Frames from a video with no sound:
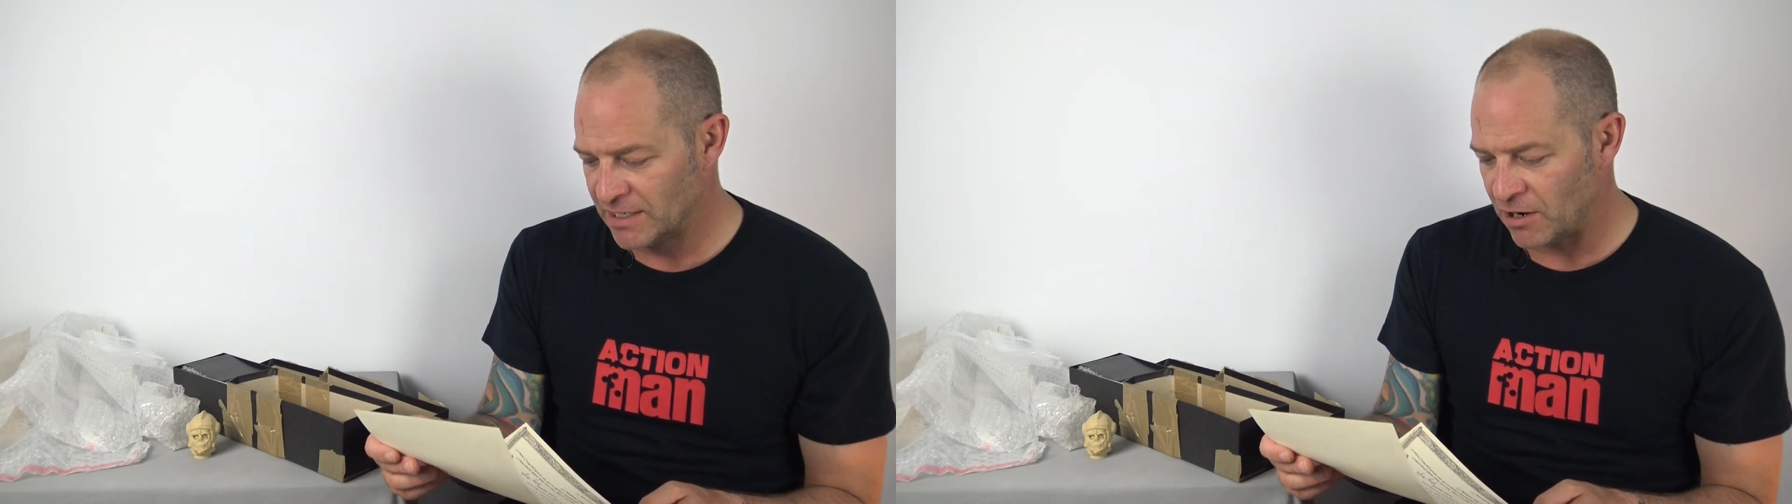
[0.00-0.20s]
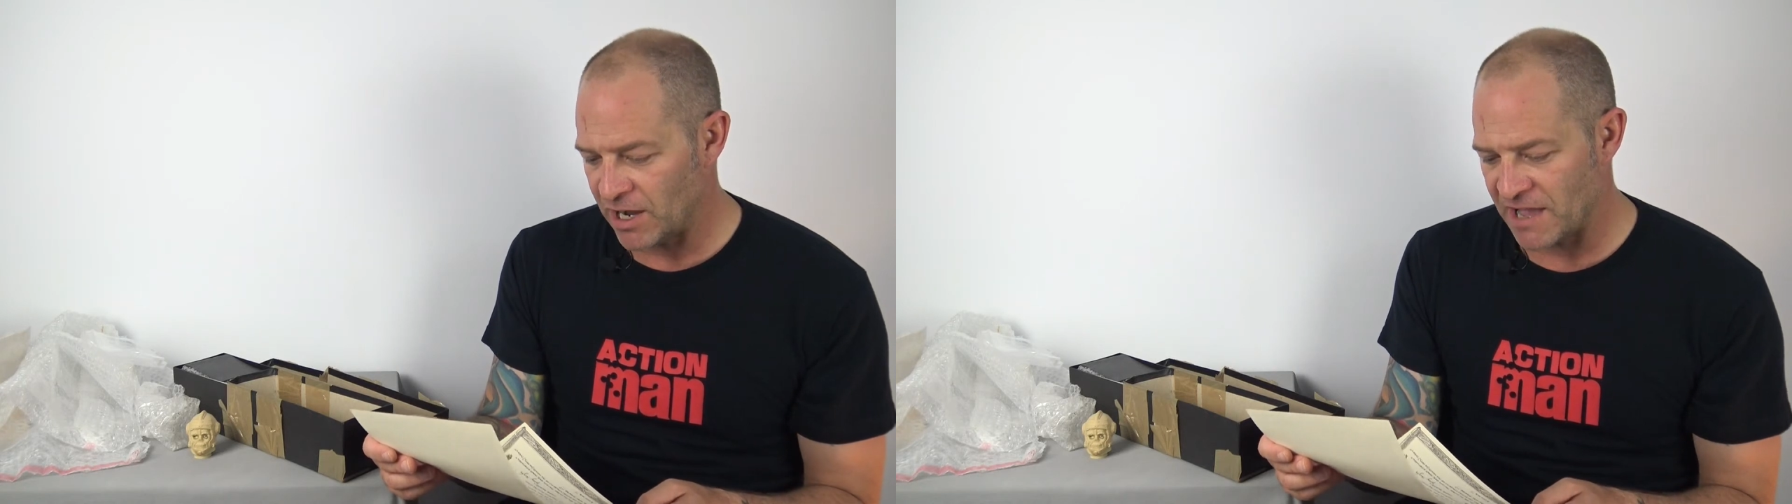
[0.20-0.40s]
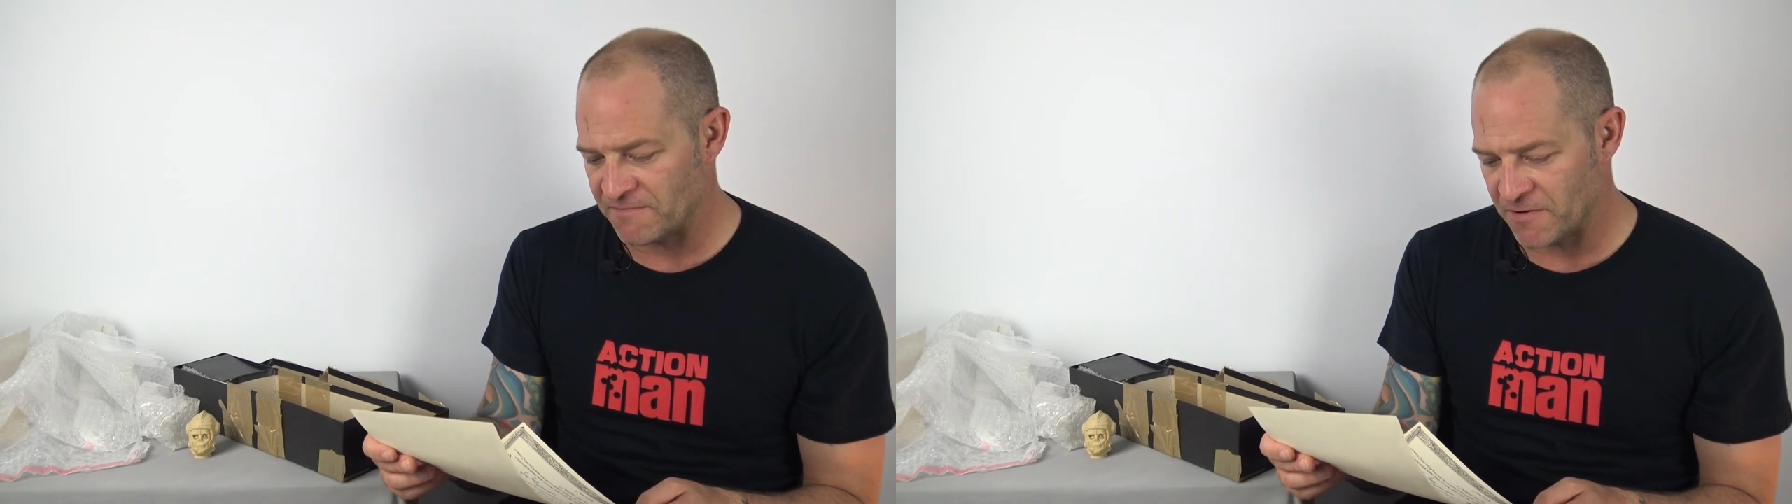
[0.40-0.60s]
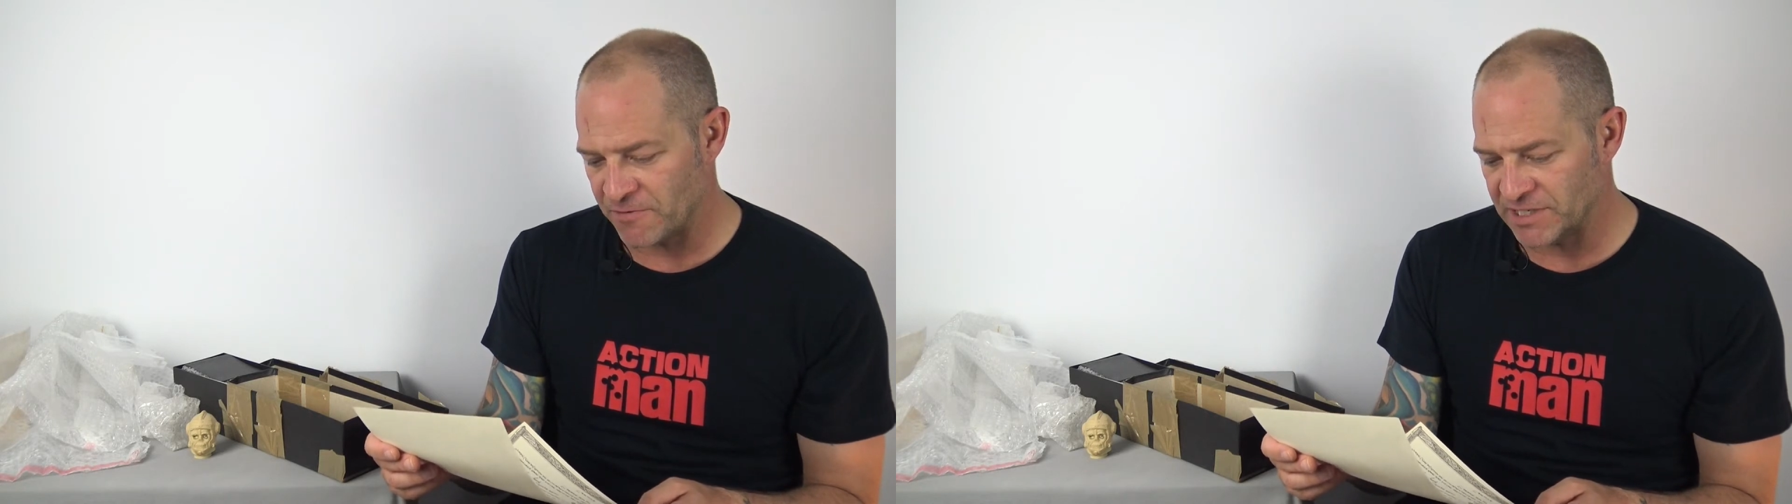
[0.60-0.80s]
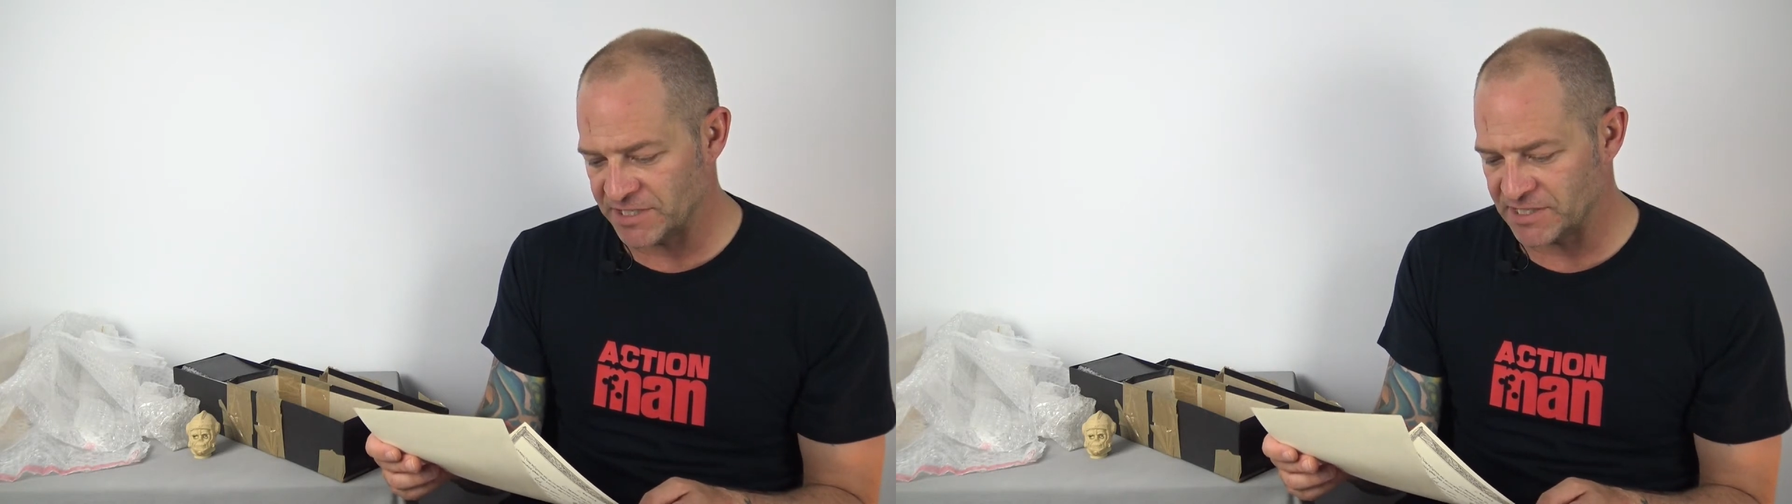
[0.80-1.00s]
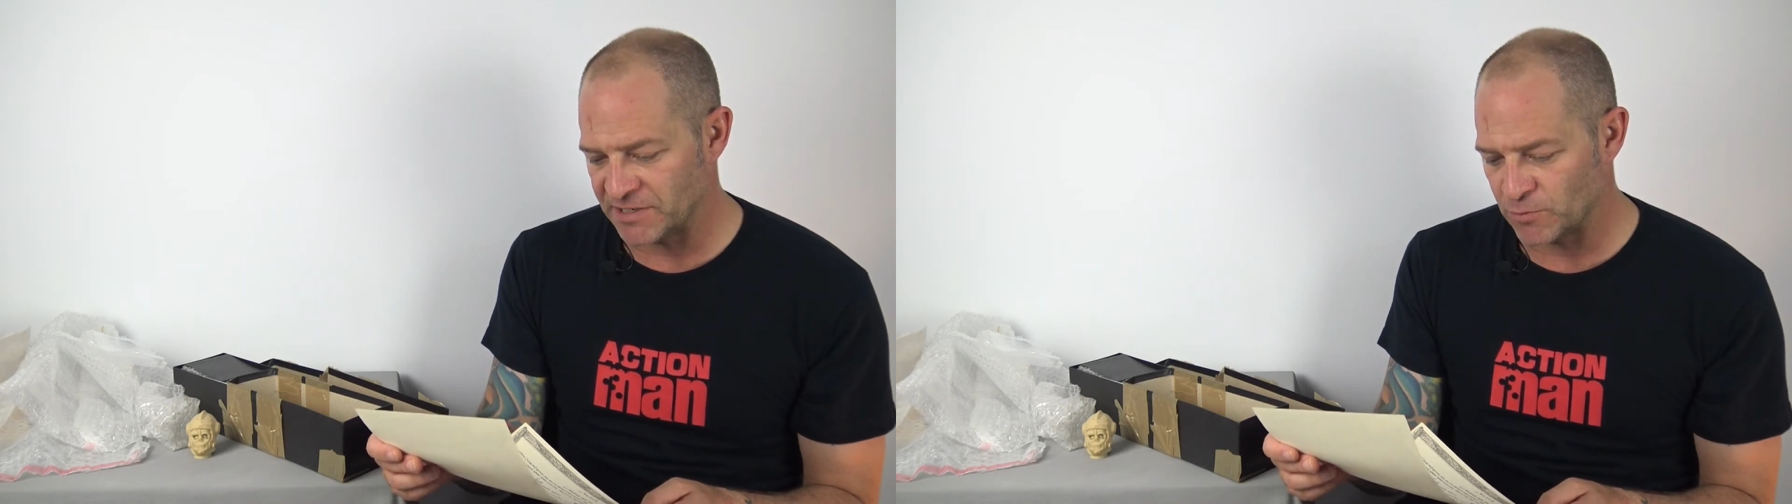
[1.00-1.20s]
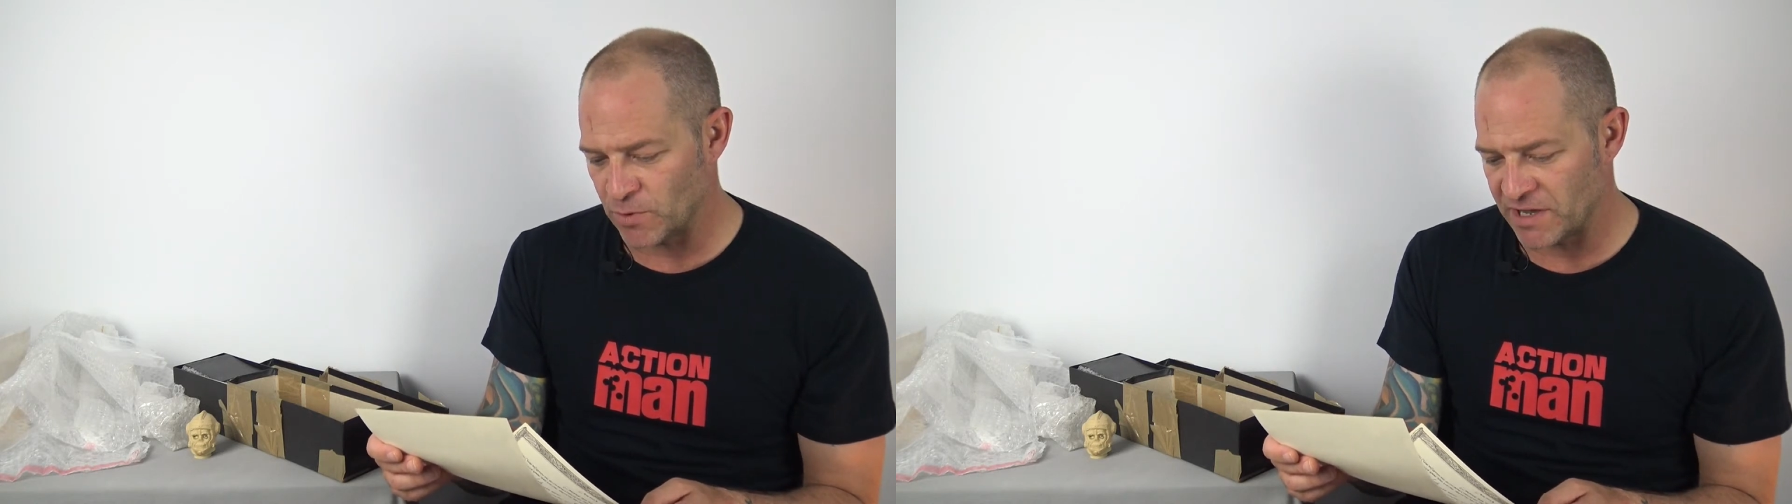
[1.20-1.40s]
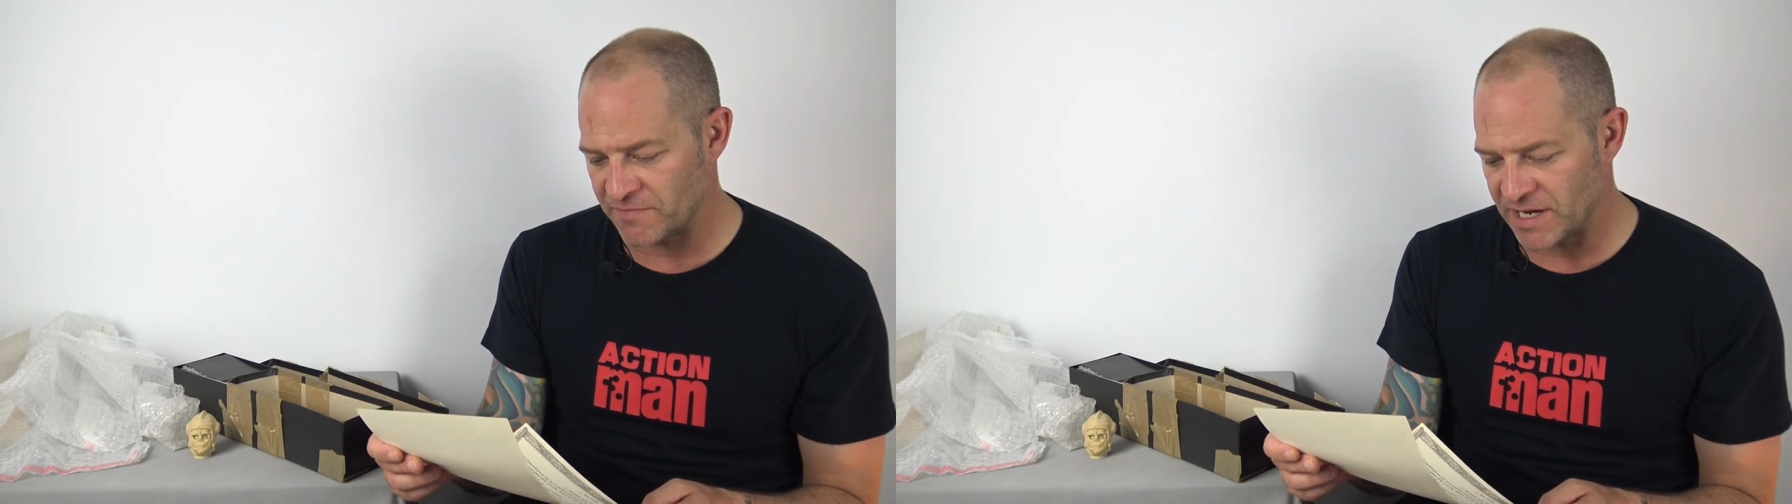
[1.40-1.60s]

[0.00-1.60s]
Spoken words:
I have very little in the way of